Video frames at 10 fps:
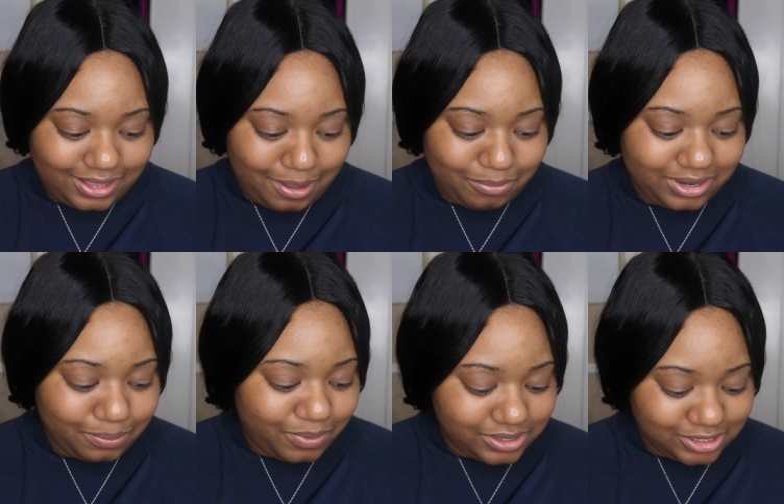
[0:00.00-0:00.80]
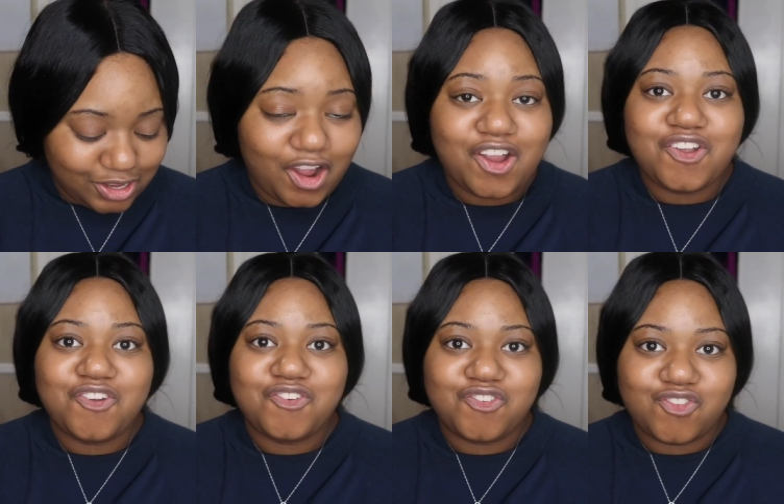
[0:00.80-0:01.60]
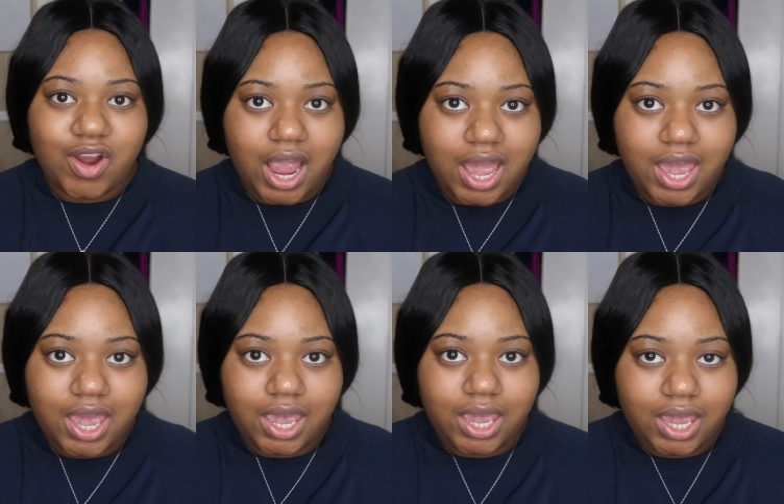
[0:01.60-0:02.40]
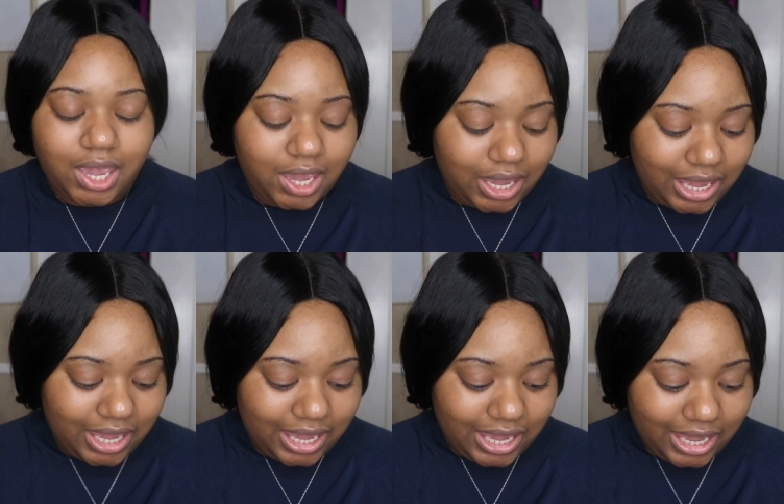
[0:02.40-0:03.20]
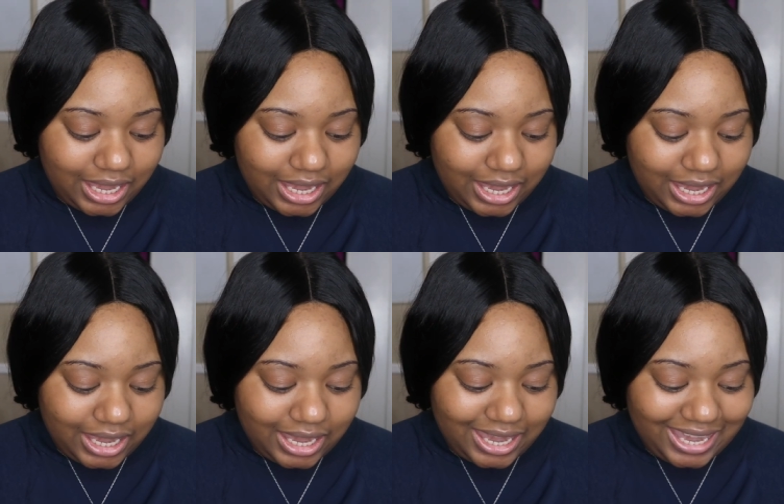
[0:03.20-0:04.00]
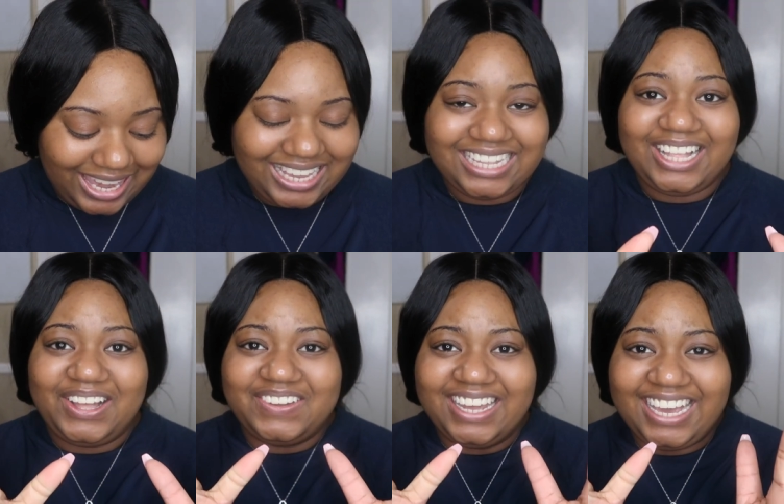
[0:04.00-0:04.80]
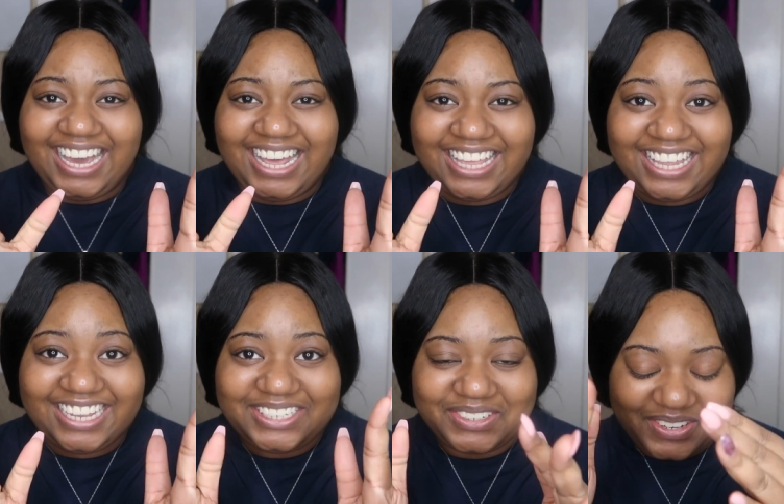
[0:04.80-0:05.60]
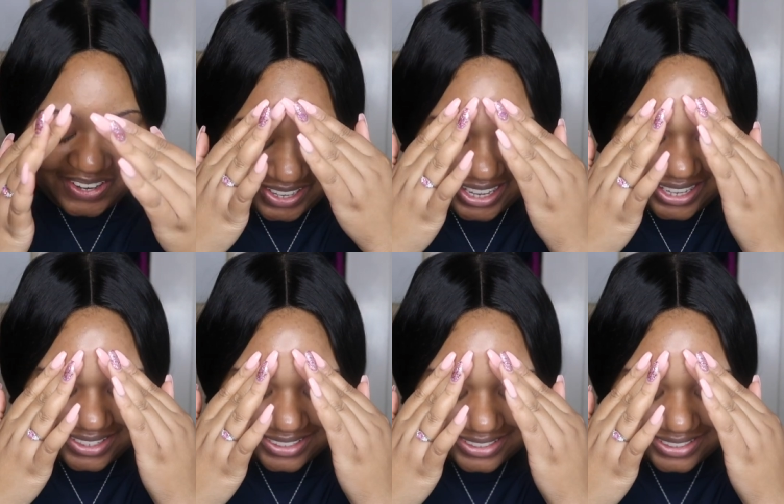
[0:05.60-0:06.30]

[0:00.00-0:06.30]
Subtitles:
I'm gonna press start right, oh my god, I can't do it, okay.